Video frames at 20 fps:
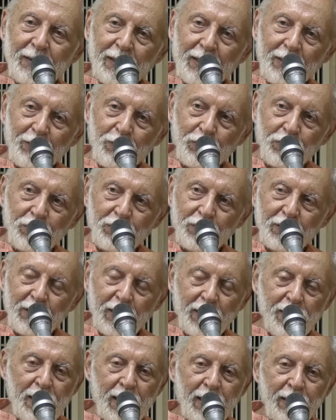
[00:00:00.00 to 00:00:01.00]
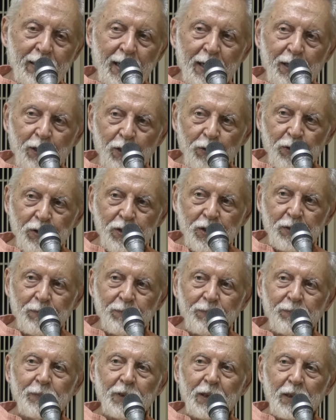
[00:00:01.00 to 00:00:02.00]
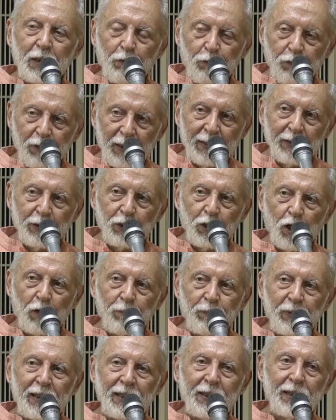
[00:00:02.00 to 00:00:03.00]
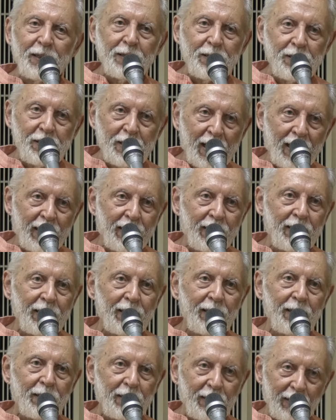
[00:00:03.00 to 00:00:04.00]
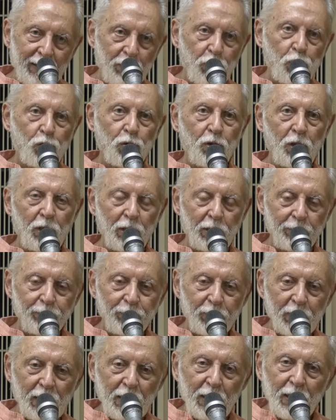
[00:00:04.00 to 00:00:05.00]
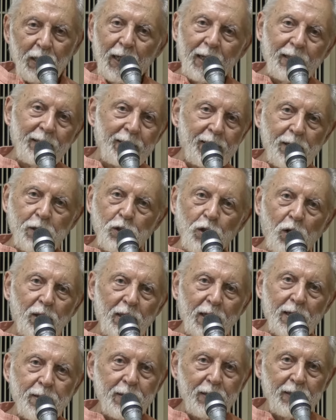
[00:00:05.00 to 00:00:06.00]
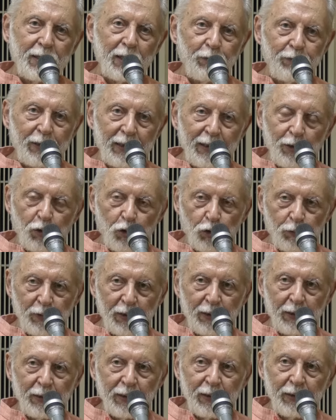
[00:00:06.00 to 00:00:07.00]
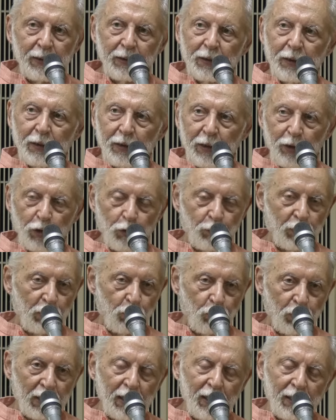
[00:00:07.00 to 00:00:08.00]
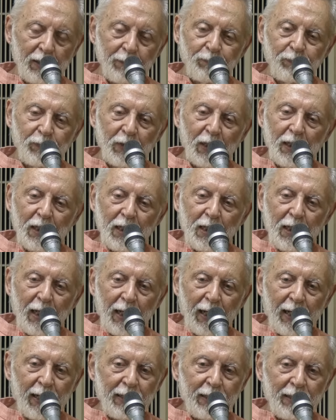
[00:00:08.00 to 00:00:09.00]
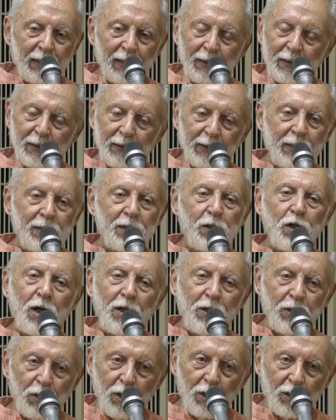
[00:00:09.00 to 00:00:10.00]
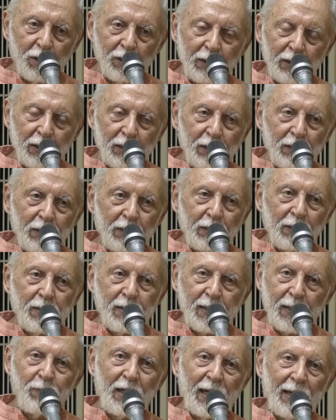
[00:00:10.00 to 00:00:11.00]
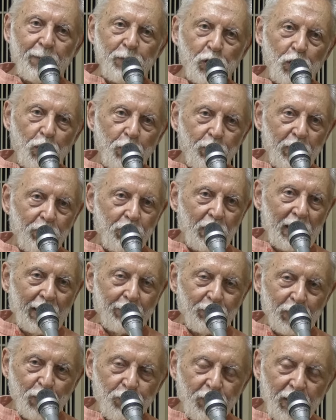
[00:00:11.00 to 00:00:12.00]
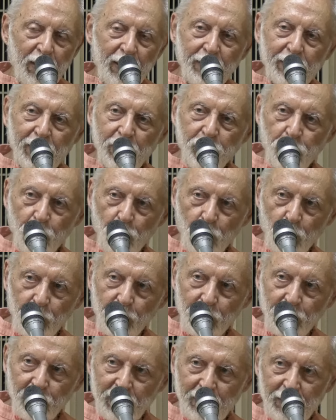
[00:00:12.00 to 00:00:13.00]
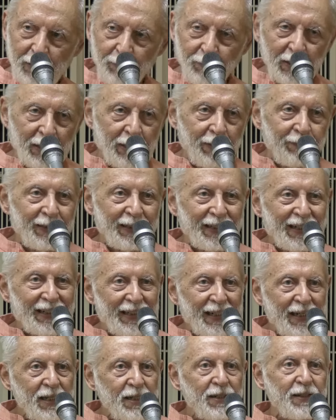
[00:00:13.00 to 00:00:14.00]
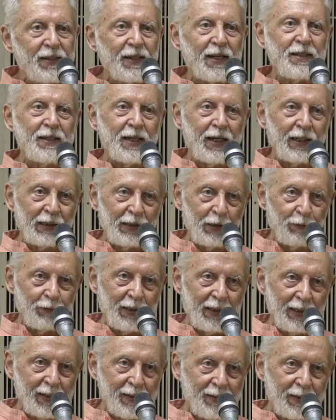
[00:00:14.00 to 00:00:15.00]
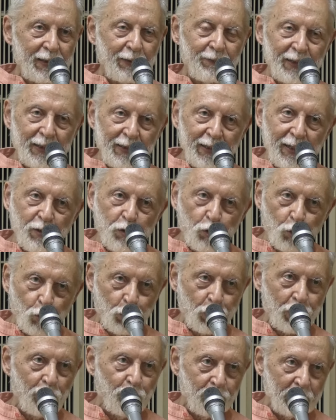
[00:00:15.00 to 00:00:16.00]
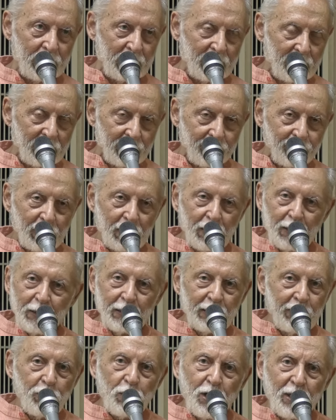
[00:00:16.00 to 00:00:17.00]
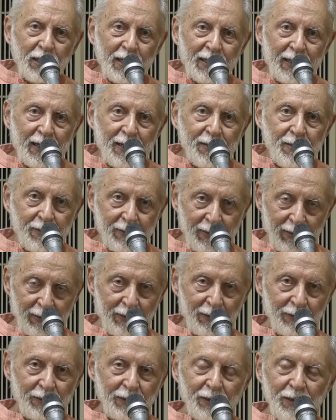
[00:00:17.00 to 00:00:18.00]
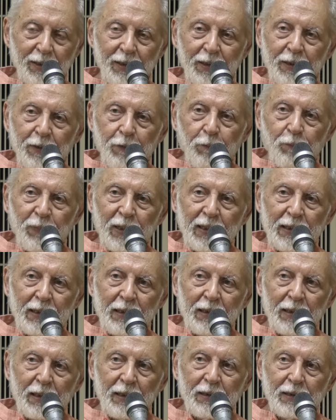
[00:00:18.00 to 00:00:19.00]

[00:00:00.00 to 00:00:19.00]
to things like altruism, philanthropy, charity, and so on. And this is all considered very noble in the human world. And it's not wrong. Sometimes, people have this feeling that Sri Aurobindo and the mother were against such activities. They were against social work. They were not against it. But